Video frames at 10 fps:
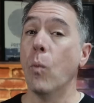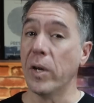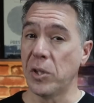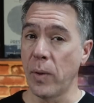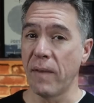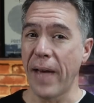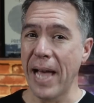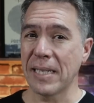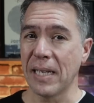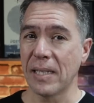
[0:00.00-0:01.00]
Once you have
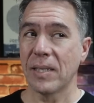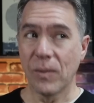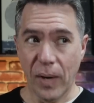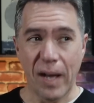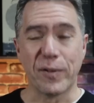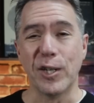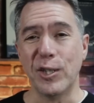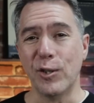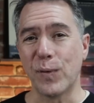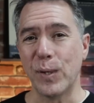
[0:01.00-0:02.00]
access, well, I have good
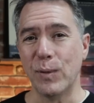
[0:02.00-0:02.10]
news for